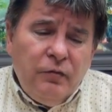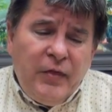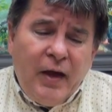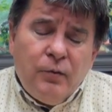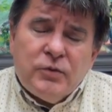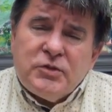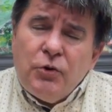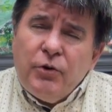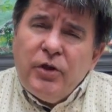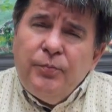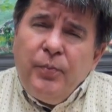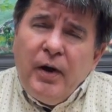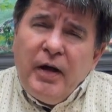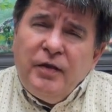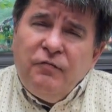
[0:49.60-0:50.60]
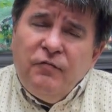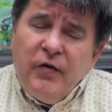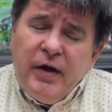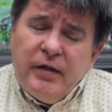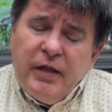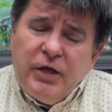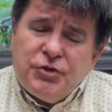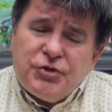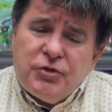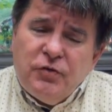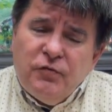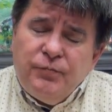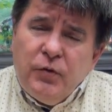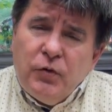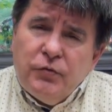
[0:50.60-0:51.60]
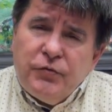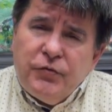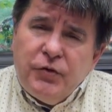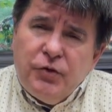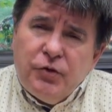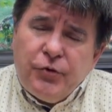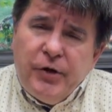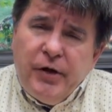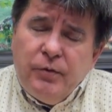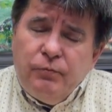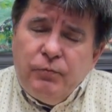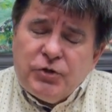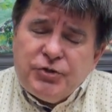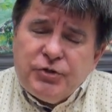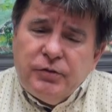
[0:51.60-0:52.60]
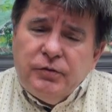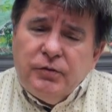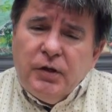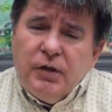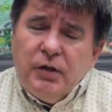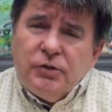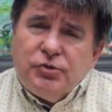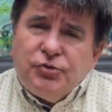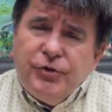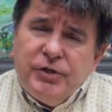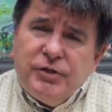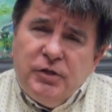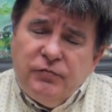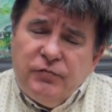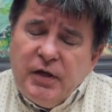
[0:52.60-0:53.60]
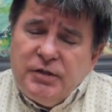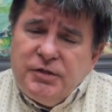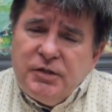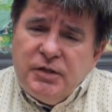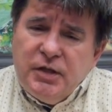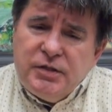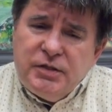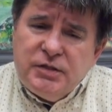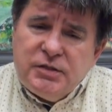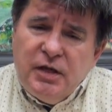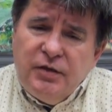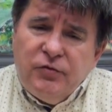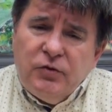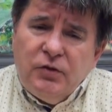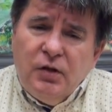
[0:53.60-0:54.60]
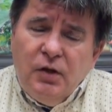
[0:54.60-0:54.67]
That was occupied in violation of both the Ukrainian-Russian uh, Treaty of 1997.